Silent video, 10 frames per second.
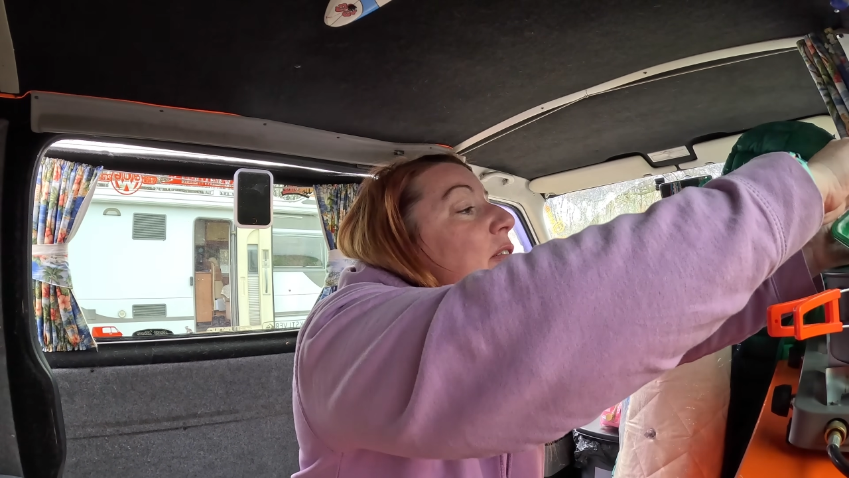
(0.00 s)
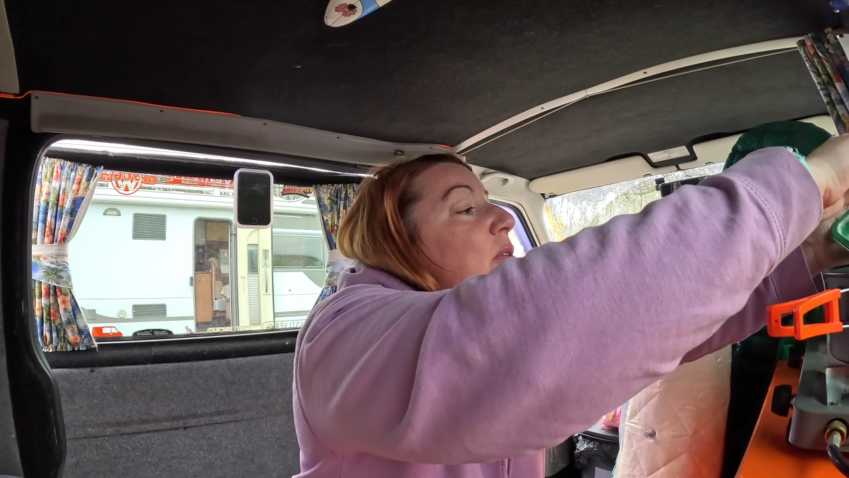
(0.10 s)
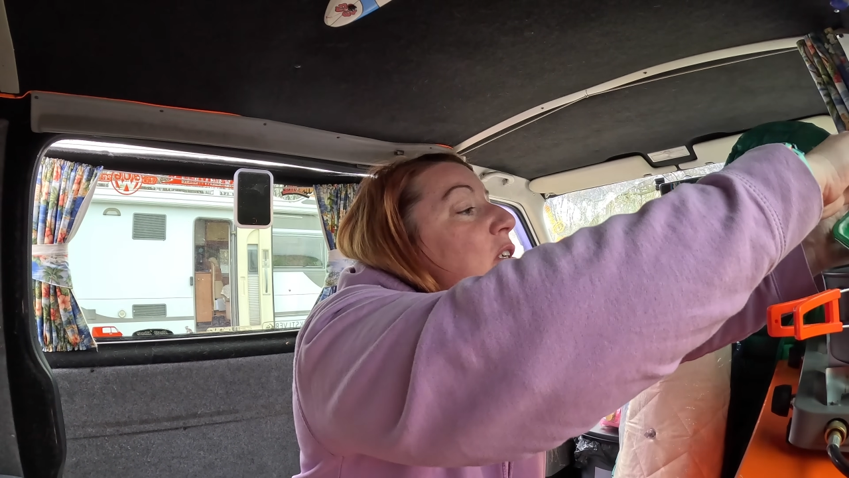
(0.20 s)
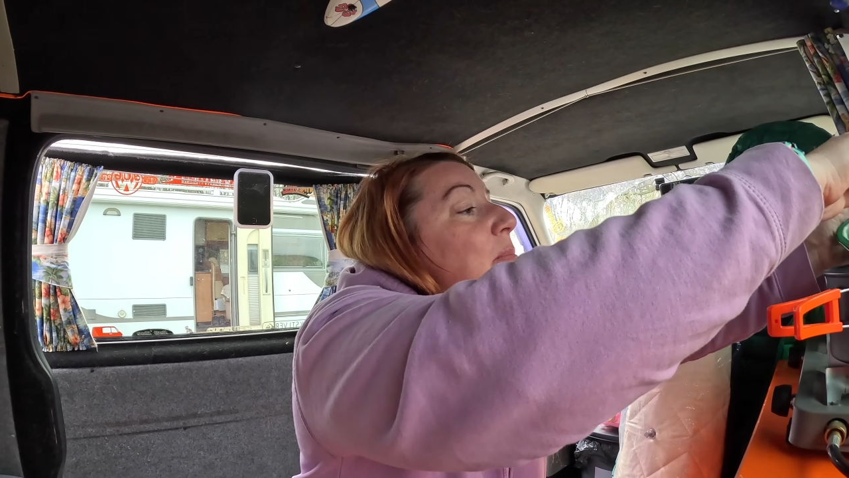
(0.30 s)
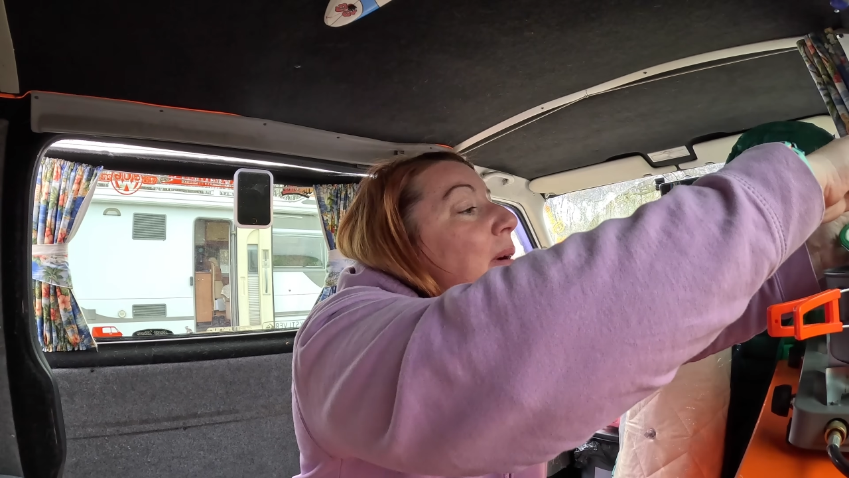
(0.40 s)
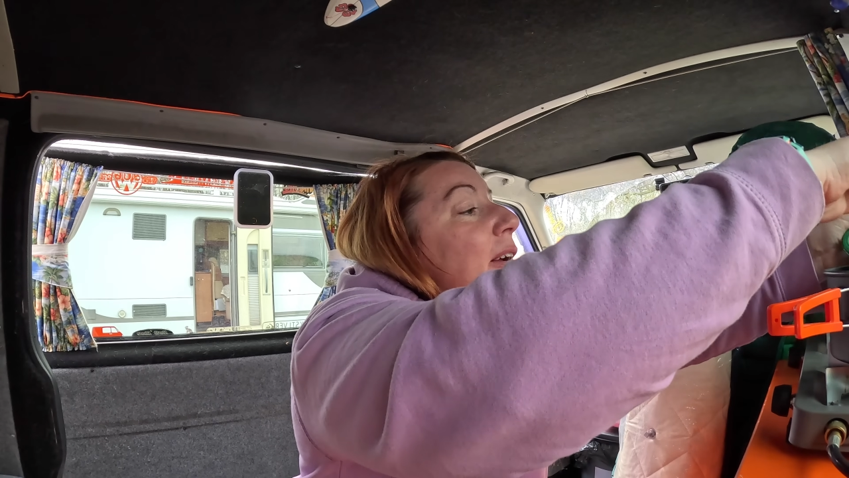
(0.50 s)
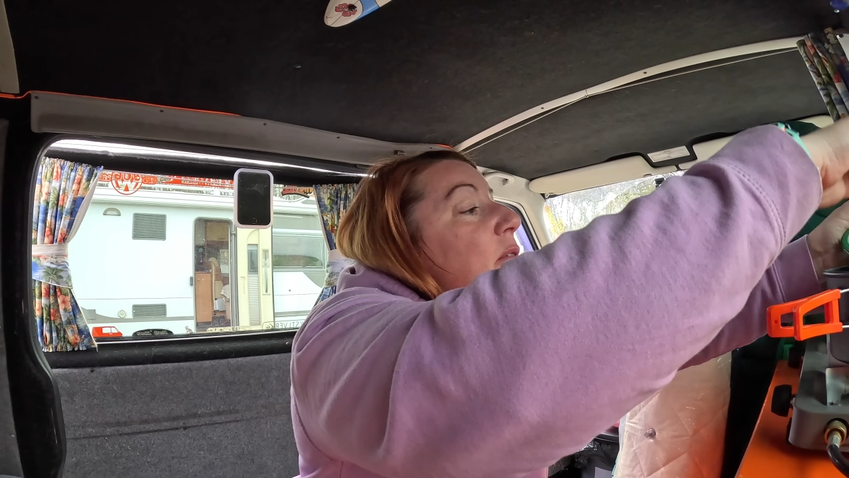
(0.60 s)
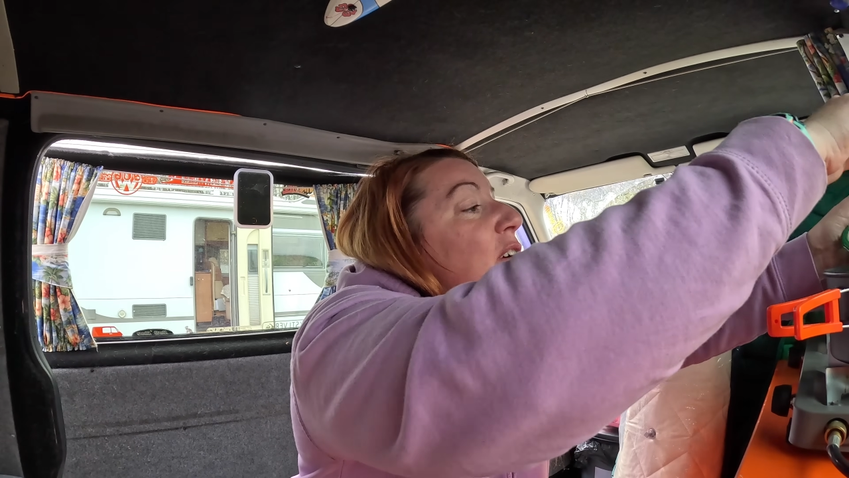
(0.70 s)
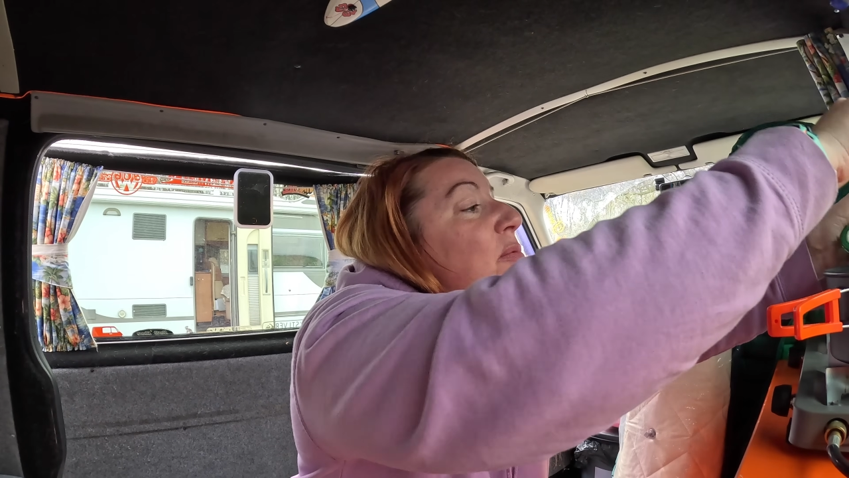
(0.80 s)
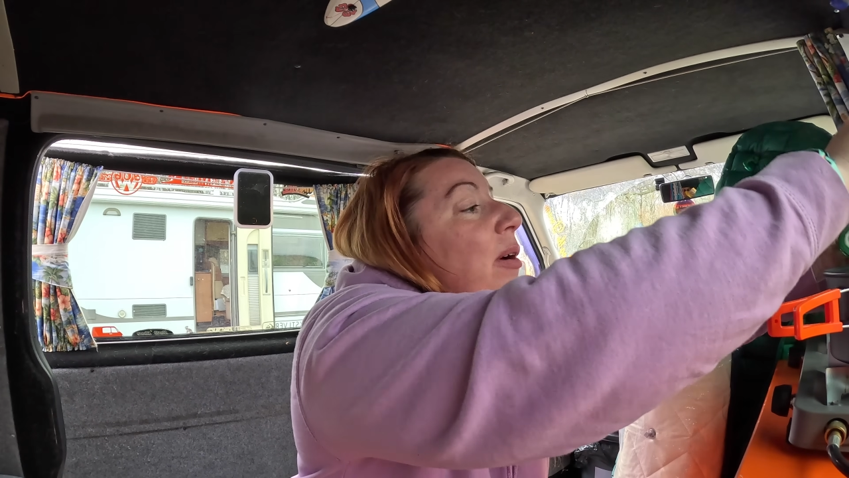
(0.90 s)
which you
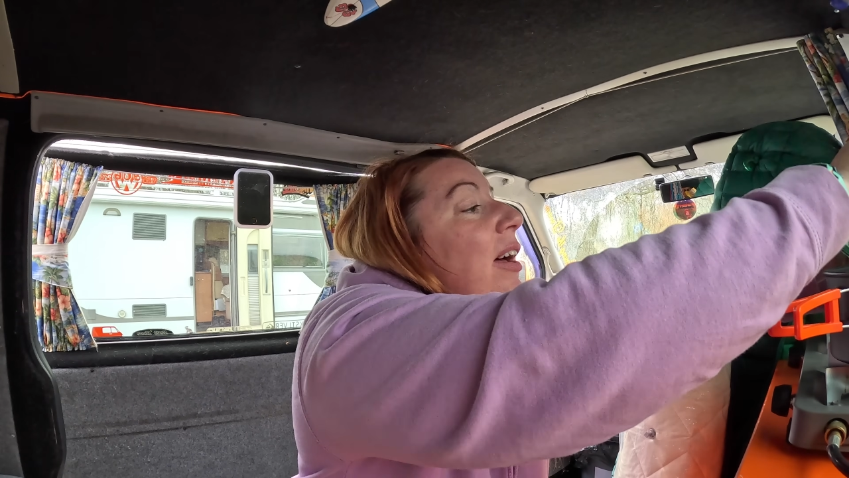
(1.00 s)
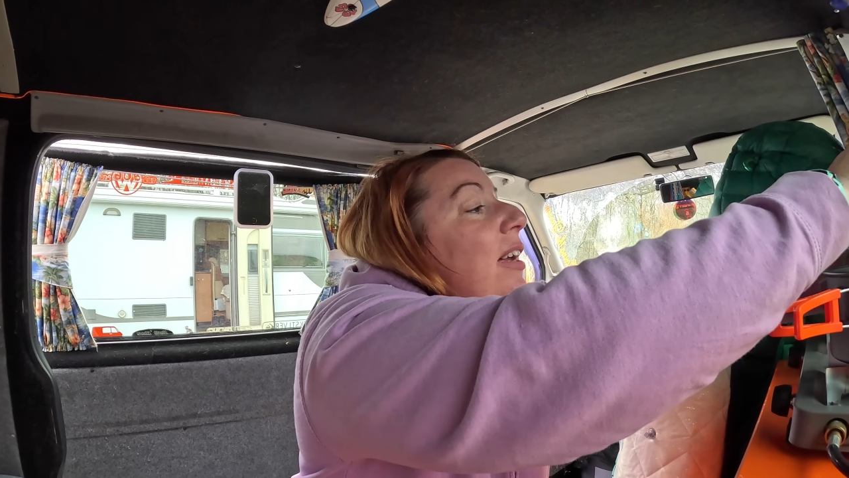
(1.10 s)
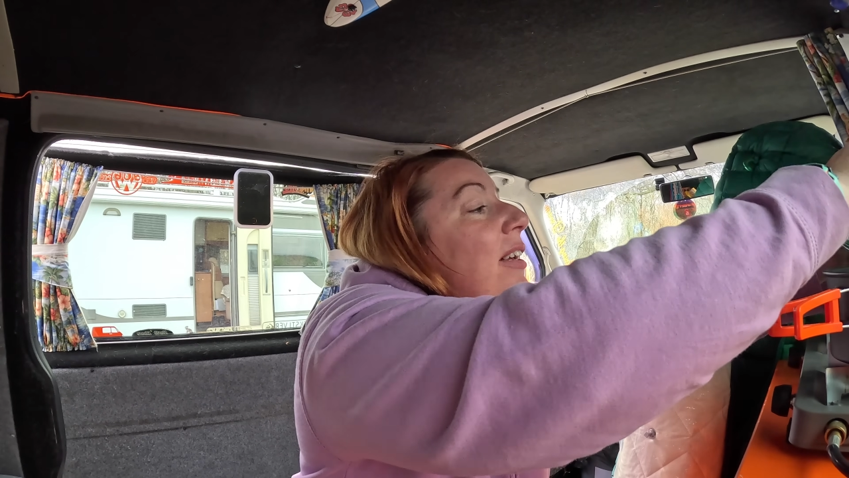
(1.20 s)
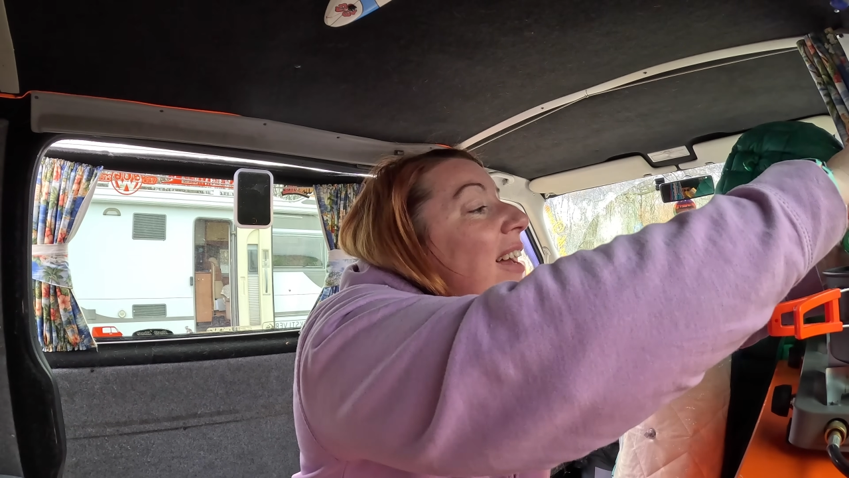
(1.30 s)
microwave, but I